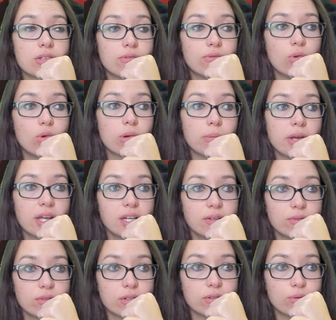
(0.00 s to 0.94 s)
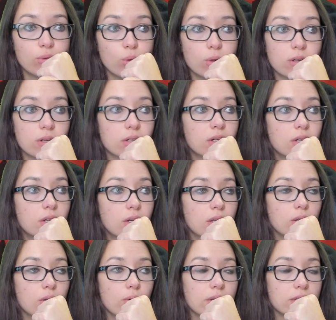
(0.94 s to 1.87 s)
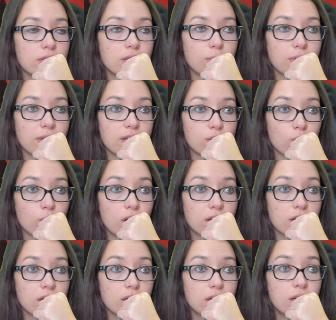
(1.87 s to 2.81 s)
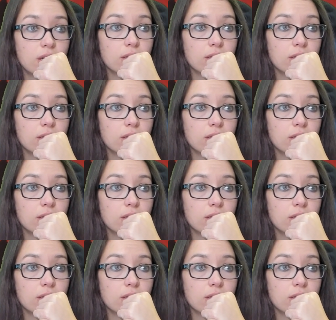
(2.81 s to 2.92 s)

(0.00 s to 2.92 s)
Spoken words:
4 mana for a 4 loyalty planeswalker.